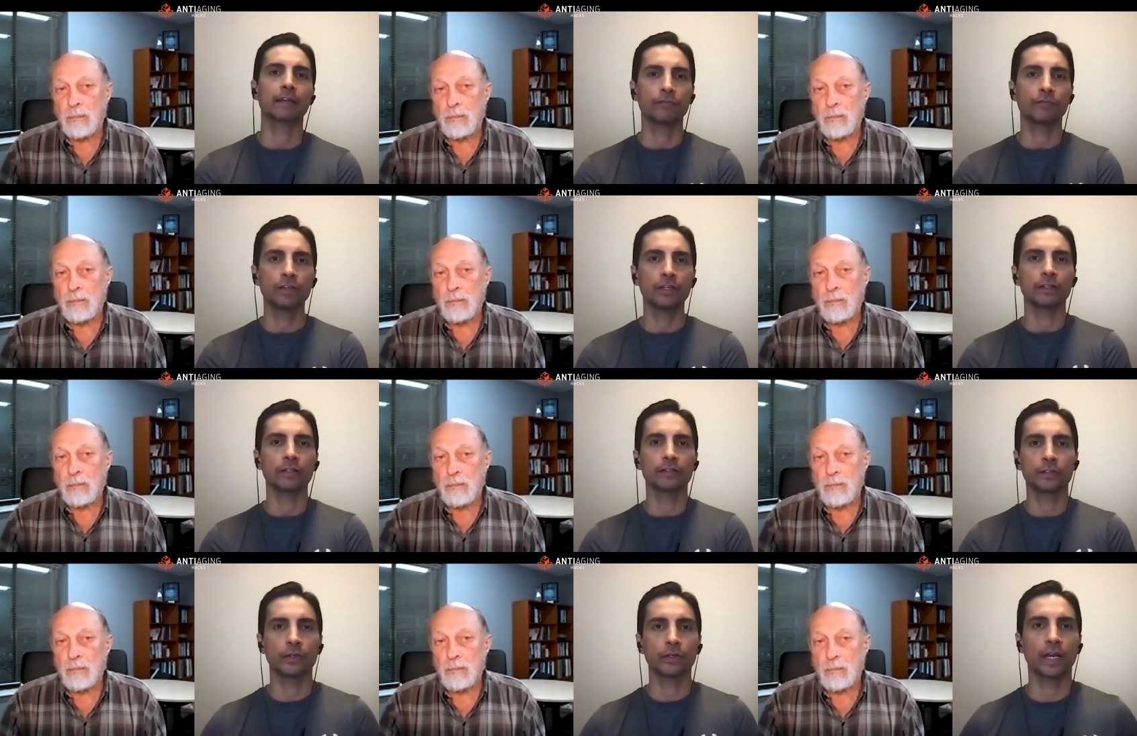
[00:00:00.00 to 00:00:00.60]

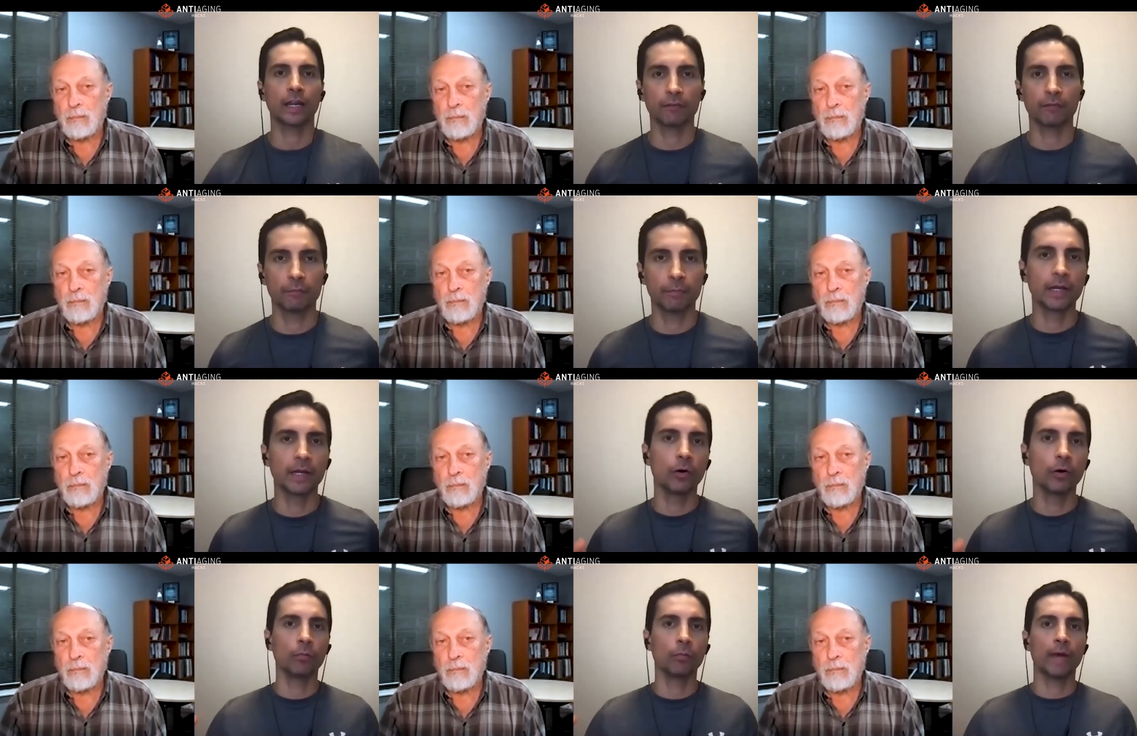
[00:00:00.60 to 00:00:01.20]
Speaker 1: field, you could have a
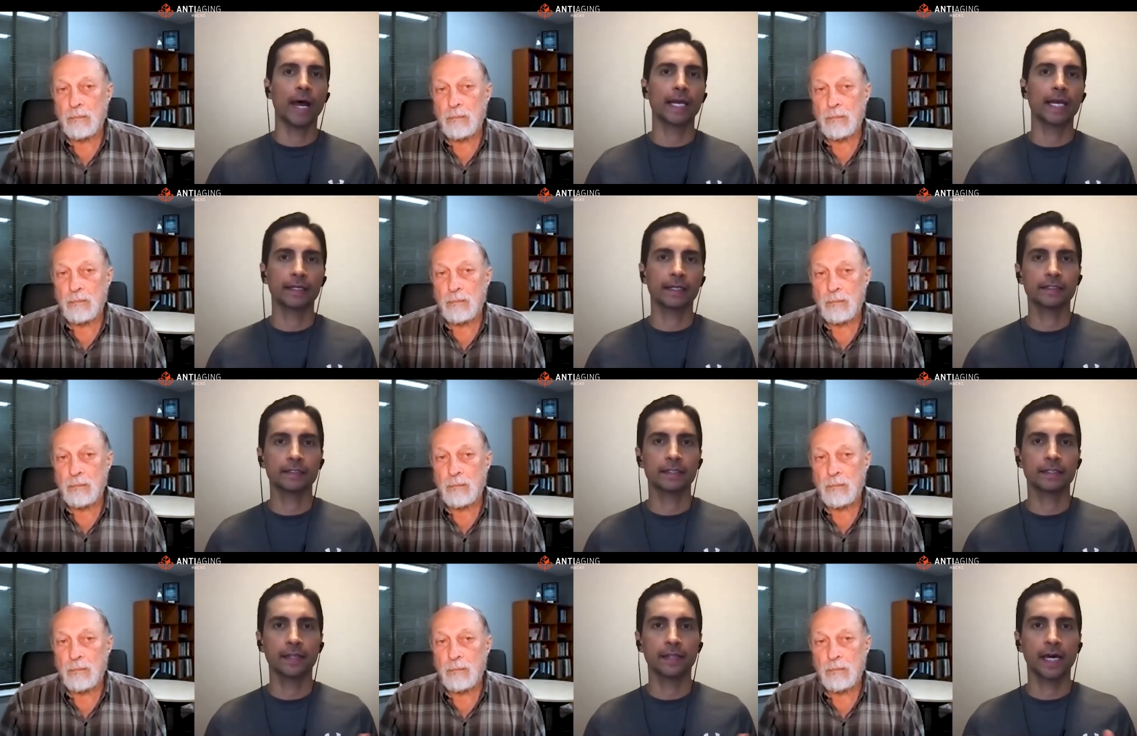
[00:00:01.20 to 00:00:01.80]
big old
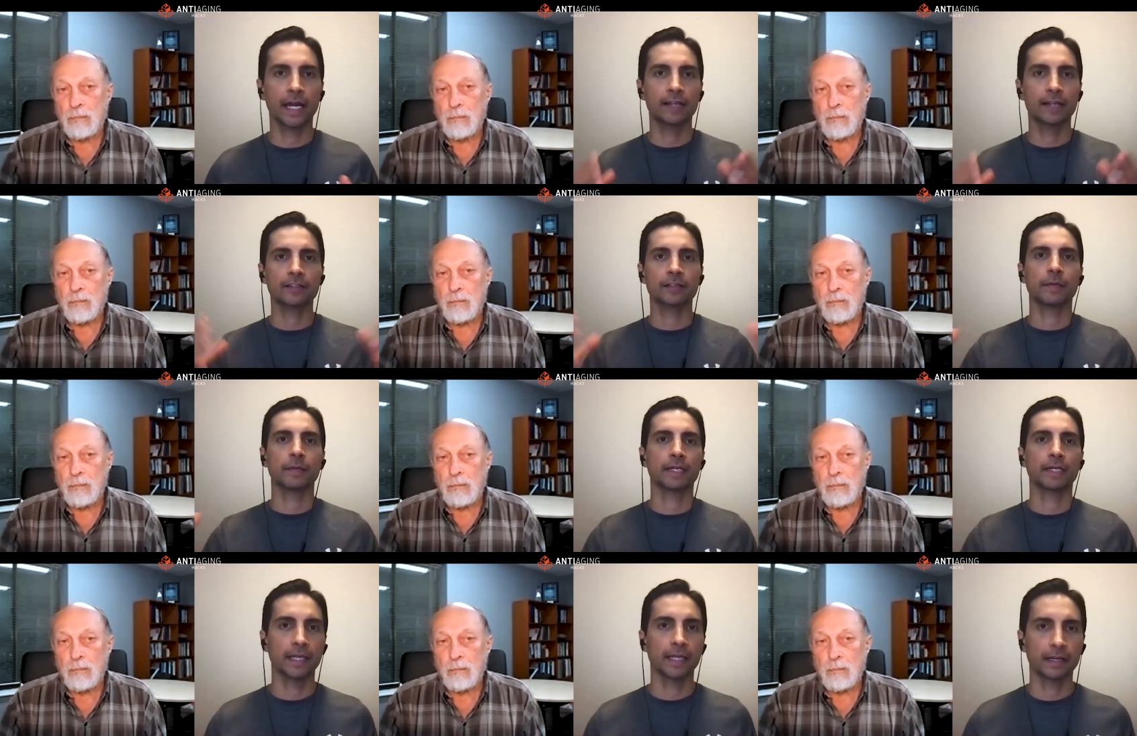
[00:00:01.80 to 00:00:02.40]
magnet and that has
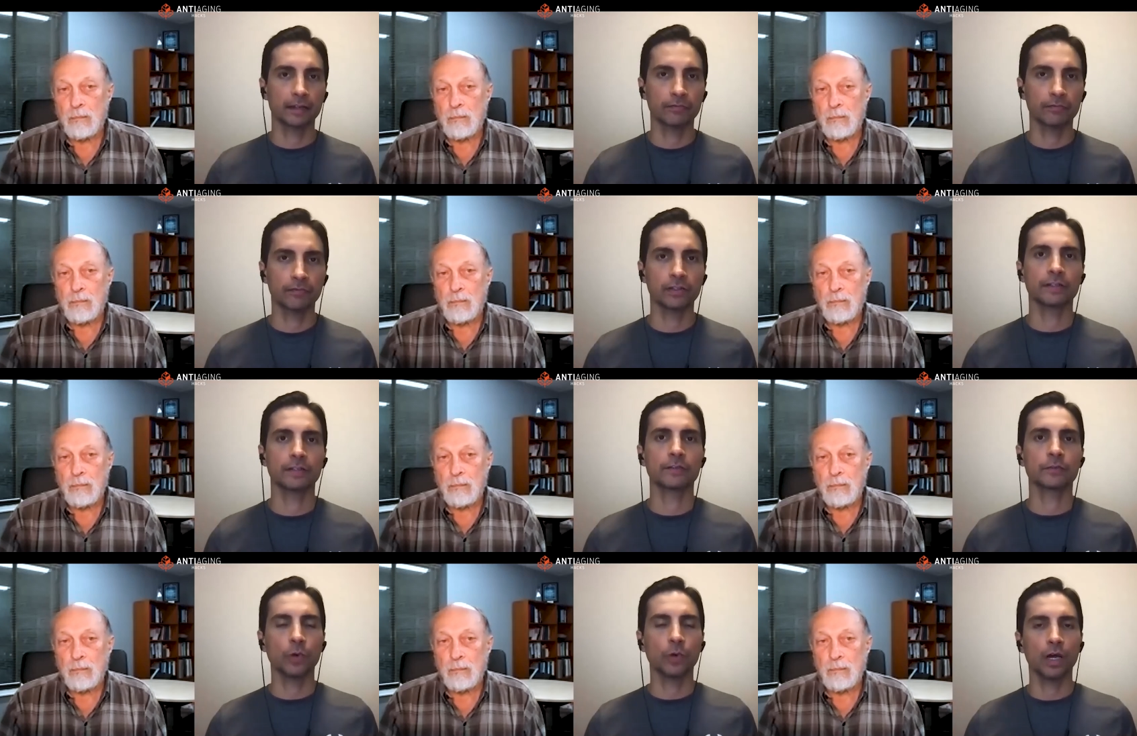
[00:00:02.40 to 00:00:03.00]
a magnetic
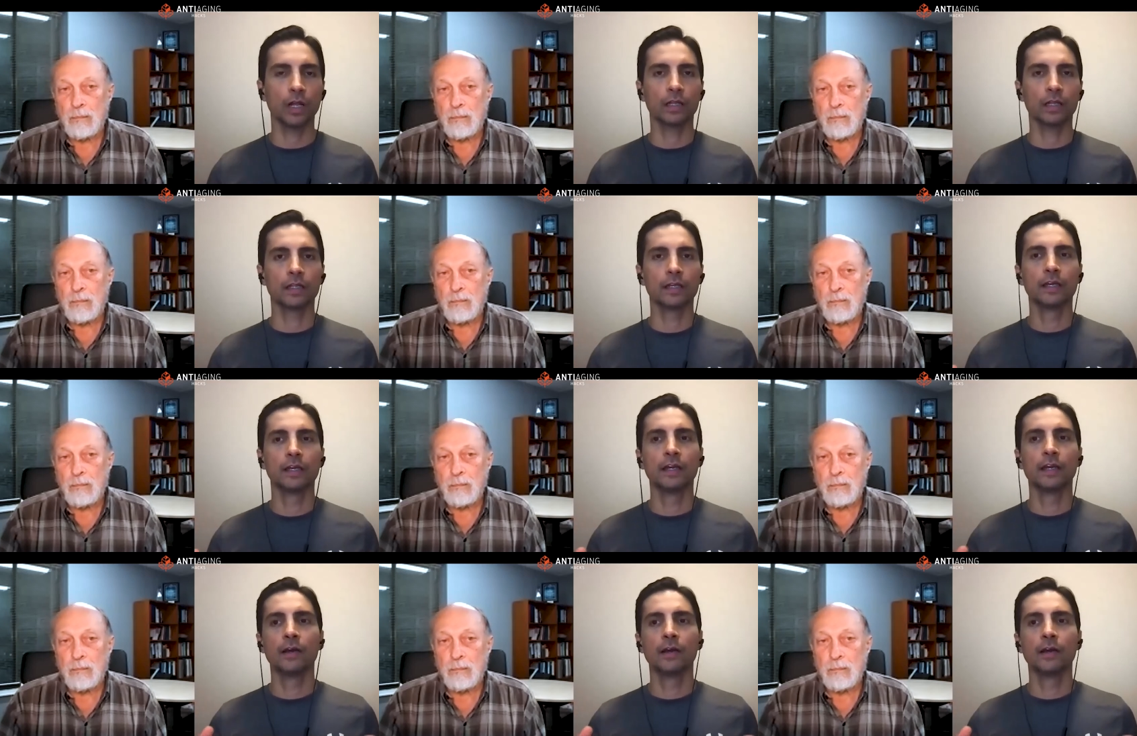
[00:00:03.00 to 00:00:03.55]
field as well.